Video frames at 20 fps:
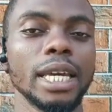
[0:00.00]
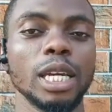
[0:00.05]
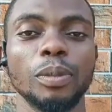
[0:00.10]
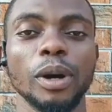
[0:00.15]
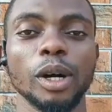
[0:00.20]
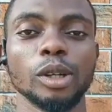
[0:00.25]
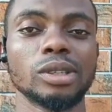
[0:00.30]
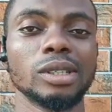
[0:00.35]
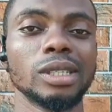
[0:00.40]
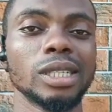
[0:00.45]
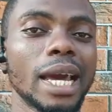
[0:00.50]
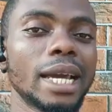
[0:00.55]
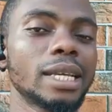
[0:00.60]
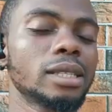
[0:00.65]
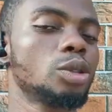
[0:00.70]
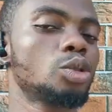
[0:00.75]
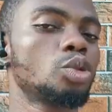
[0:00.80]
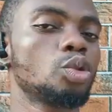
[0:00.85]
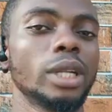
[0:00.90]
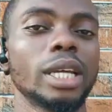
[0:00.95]
about
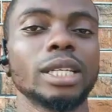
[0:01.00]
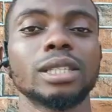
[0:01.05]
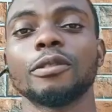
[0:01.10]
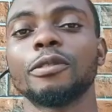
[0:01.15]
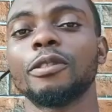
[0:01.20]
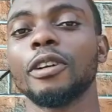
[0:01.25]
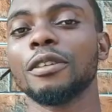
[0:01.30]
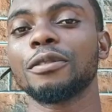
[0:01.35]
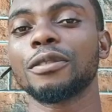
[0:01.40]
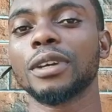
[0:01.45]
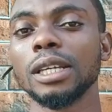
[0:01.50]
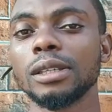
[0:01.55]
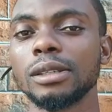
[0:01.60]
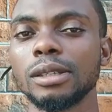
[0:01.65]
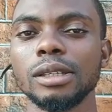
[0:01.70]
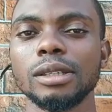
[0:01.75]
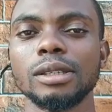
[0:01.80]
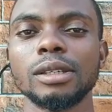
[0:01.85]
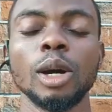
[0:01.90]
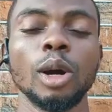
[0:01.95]
90 to 95
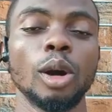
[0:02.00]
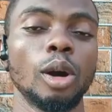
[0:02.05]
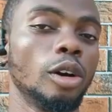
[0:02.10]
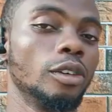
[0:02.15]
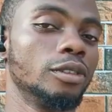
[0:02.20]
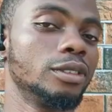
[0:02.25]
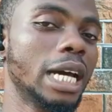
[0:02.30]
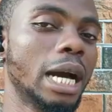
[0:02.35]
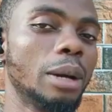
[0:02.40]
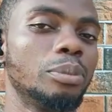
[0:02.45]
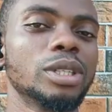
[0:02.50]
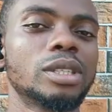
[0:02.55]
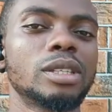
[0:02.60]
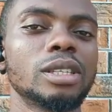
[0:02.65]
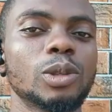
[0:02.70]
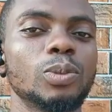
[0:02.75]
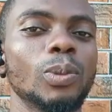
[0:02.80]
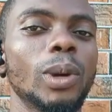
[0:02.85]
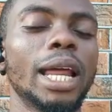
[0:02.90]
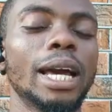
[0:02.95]
cases of
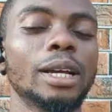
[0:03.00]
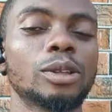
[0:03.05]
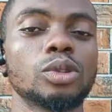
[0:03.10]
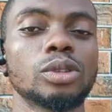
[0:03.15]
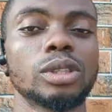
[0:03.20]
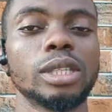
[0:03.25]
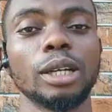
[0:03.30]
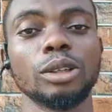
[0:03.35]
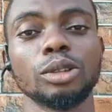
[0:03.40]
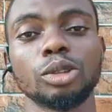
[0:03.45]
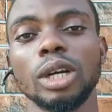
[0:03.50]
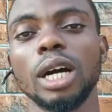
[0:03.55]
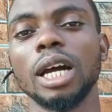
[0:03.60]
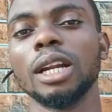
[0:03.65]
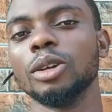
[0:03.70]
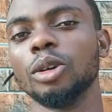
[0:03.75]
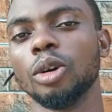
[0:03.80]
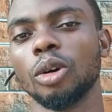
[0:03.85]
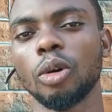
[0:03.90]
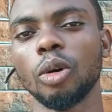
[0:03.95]
diabetes mellitus that
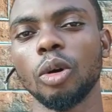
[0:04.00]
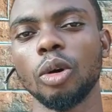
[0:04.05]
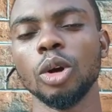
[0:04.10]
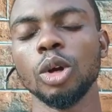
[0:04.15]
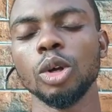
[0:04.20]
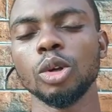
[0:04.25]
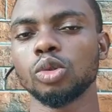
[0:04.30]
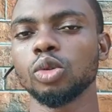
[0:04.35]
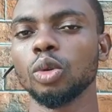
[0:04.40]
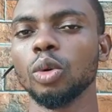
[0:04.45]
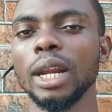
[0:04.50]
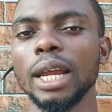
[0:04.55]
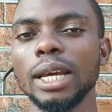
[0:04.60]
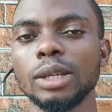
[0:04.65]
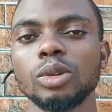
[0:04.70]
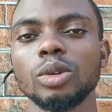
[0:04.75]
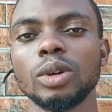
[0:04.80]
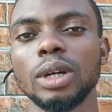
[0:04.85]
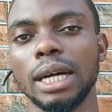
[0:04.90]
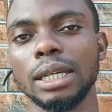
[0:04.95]
usually occur. So
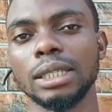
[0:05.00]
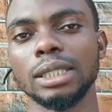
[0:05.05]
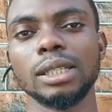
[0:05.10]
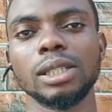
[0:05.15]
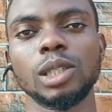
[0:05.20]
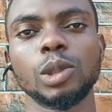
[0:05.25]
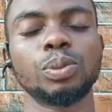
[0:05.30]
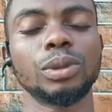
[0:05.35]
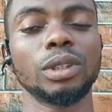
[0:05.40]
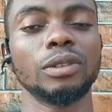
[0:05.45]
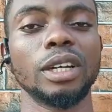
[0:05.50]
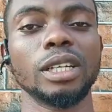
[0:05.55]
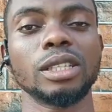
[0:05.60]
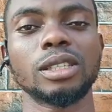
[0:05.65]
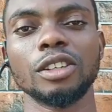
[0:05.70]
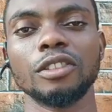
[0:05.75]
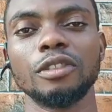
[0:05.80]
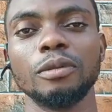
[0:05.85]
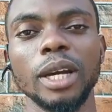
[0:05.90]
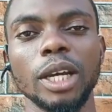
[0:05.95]
let's look at this
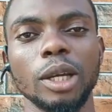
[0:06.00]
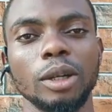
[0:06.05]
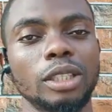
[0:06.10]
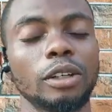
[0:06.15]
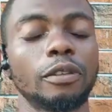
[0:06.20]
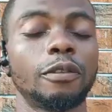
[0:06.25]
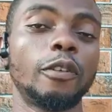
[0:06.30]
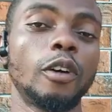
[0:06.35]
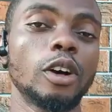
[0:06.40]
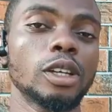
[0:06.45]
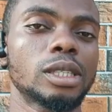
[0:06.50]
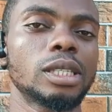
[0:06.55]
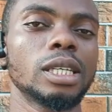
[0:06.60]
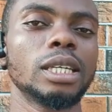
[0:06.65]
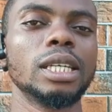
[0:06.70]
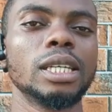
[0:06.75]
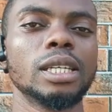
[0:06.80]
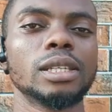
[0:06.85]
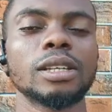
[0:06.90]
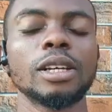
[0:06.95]
preventive measure. The first
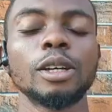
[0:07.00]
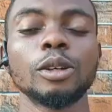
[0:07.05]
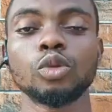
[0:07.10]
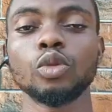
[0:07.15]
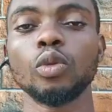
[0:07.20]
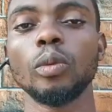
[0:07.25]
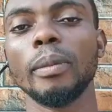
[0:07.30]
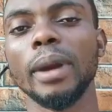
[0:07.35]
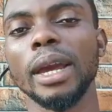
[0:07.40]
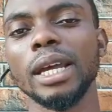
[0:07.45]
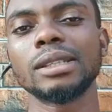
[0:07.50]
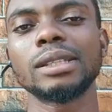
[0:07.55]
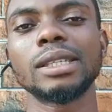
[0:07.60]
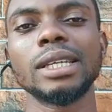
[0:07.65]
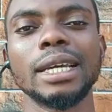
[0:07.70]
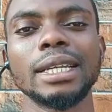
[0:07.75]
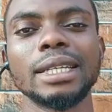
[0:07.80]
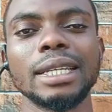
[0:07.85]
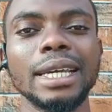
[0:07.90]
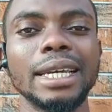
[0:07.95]
thing is to
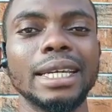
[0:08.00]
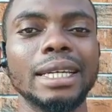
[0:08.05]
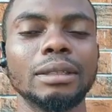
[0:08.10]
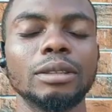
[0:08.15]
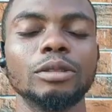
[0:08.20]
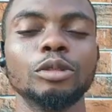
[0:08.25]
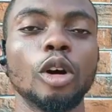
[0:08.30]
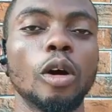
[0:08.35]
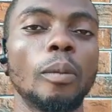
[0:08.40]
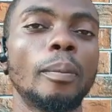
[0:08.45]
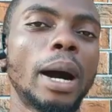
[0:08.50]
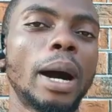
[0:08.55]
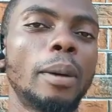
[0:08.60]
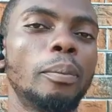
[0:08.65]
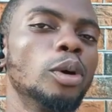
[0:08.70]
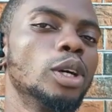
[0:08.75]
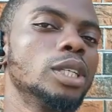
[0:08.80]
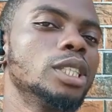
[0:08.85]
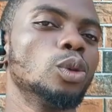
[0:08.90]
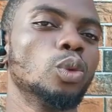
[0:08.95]
maintain a normal
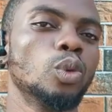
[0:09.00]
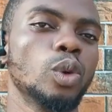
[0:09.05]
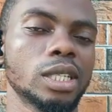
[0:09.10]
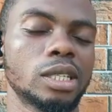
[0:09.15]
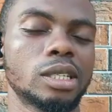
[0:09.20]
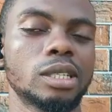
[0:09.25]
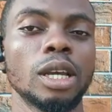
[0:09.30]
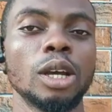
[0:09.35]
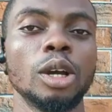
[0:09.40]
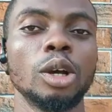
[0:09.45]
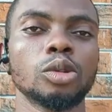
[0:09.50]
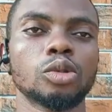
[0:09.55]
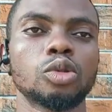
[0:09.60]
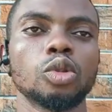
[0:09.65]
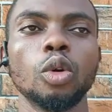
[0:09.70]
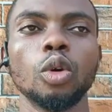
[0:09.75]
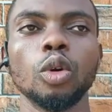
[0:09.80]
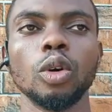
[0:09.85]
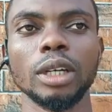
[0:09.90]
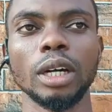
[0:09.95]
body weight.
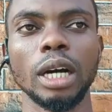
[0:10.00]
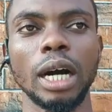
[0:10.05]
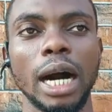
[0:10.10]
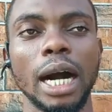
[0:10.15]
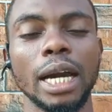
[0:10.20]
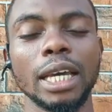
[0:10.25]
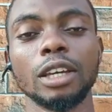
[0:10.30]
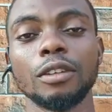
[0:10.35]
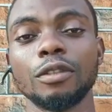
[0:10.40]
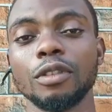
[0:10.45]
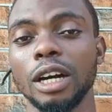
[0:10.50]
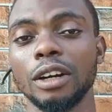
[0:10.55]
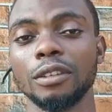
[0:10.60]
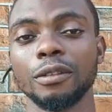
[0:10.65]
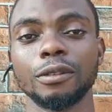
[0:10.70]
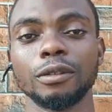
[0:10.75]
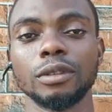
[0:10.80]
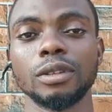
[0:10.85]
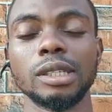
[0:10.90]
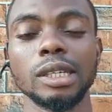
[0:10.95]
So if you have
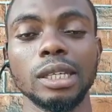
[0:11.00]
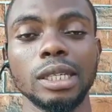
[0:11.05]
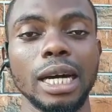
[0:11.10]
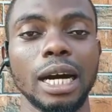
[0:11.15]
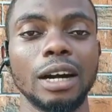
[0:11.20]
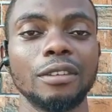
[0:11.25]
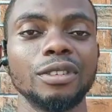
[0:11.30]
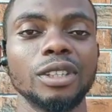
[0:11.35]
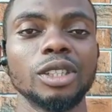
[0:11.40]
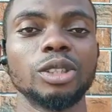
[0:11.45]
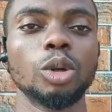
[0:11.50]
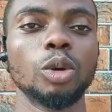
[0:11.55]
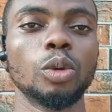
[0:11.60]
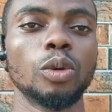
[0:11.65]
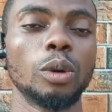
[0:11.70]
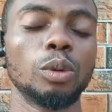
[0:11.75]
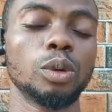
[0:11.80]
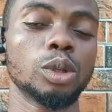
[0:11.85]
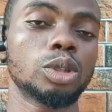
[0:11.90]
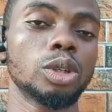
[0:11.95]
seen our video
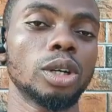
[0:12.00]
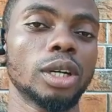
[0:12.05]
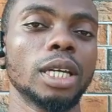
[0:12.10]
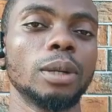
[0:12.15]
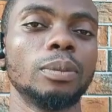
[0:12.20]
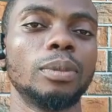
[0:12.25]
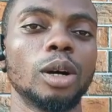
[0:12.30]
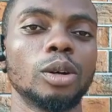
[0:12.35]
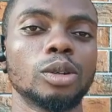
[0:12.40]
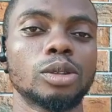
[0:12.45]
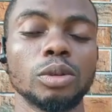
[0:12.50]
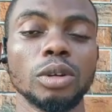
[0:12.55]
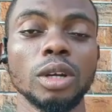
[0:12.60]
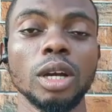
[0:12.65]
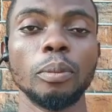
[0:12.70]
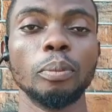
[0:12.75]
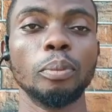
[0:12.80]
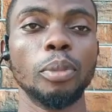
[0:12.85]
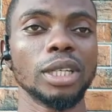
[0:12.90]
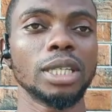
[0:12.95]
where we talk about
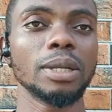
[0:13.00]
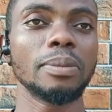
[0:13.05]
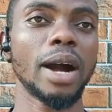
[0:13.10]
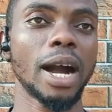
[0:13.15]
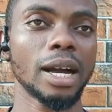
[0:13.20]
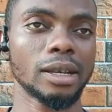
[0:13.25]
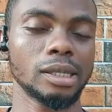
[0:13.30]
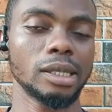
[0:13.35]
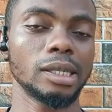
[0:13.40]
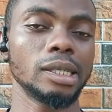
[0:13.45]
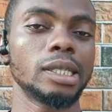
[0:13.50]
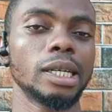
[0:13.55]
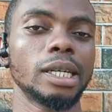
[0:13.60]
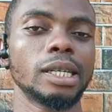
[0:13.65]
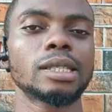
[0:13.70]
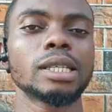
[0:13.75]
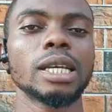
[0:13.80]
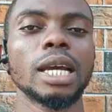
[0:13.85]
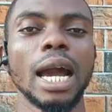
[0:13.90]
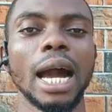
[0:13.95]
body mass
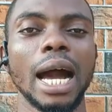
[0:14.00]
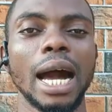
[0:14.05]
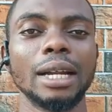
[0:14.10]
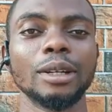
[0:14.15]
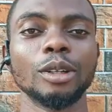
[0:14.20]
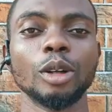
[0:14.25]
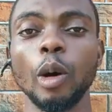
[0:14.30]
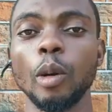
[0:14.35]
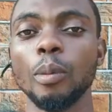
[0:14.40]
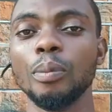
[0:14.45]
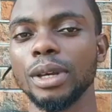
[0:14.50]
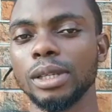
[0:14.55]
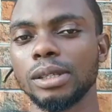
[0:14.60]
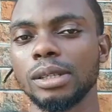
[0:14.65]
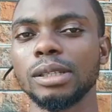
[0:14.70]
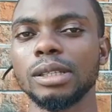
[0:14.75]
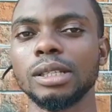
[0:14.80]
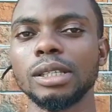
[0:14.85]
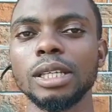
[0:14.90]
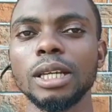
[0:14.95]
index and
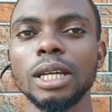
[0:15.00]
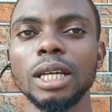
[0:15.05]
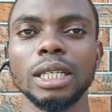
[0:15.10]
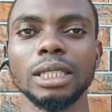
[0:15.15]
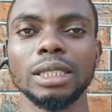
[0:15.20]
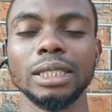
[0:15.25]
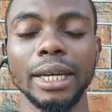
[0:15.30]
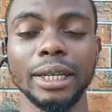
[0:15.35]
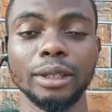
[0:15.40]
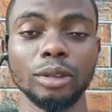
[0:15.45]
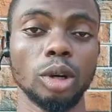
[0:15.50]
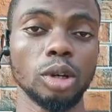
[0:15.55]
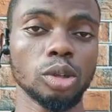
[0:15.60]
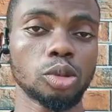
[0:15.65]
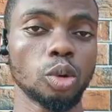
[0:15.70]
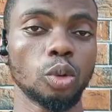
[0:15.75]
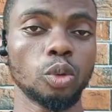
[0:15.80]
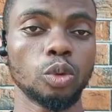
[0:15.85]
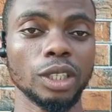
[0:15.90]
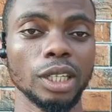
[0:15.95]
obesity, then
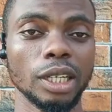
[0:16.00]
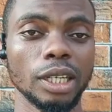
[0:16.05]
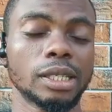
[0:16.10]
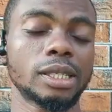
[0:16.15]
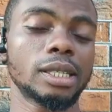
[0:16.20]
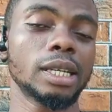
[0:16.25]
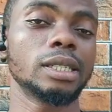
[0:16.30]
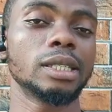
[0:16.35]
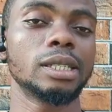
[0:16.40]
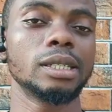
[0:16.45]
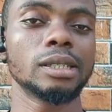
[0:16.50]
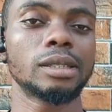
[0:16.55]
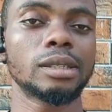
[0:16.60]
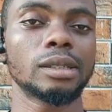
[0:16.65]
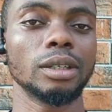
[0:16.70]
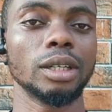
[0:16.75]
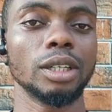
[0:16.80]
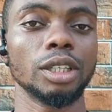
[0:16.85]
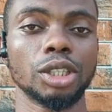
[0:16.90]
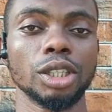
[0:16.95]
also we related this
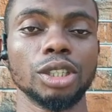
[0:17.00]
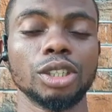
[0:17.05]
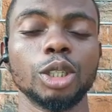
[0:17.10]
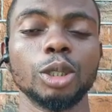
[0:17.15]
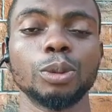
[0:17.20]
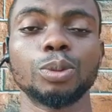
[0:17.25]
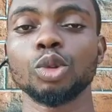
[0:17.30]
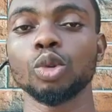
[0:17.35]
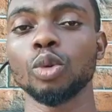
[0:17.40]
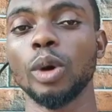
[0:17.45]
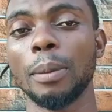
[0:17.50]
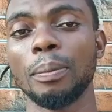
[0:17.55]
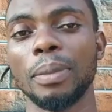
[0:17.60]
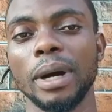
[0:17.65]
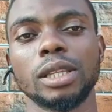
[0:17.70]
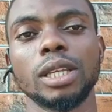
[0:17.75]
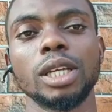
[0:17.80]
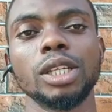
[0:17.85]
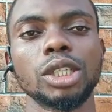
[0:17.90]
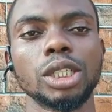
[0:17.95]
relationship to
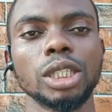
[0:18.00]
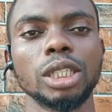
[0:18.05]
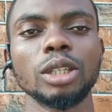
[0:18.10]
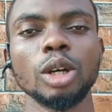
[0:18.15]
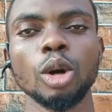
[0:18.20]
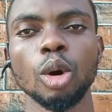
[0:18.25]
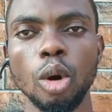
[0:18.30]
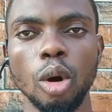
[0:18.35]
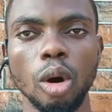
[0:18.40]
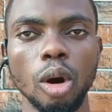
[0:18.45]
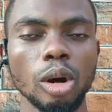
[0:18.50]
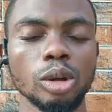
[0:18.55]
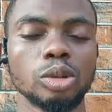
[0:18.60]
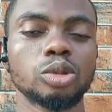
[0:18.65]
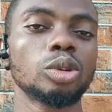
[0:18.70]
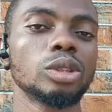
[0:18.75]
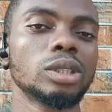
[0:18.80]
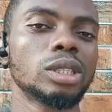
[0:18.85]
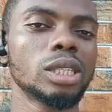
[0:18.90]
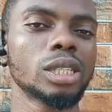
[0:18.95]
hypertension.
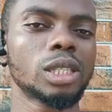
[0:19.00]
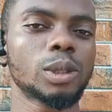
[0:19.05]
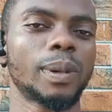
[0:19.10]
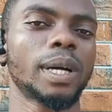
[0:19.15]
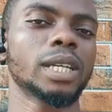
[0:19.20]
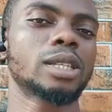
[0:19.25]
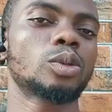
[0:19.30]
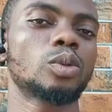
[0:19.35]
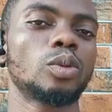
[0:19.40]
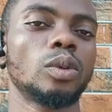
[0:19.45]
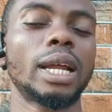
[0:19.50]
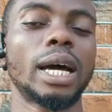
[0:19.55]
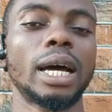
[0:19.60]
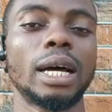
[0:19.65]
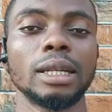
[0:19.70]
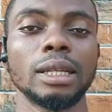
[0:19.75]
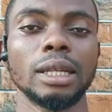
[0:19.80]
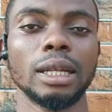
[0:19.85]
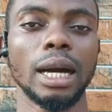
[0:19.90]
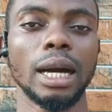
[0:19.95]
Also, this particular